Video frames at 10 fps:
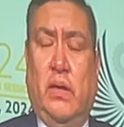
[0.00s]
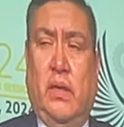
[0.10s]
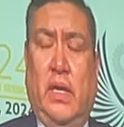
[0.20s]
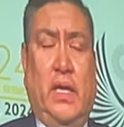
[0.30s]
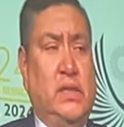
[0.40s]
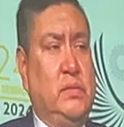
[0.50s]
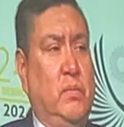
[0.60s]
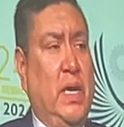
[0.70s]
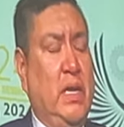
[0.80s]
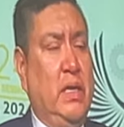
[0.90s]
As
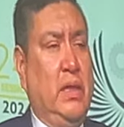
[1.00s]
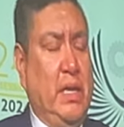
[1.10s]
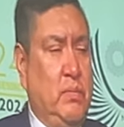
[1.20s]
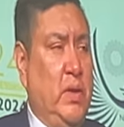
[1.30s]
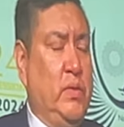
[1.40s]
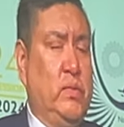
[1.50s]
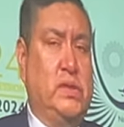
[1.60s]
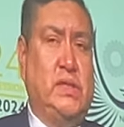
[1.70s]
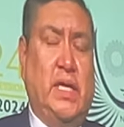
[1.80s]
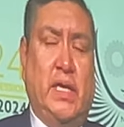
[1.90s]
my late mother
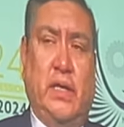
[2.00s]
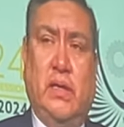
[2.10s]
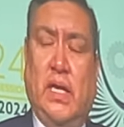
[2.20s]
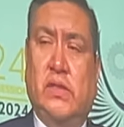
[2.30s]
would say,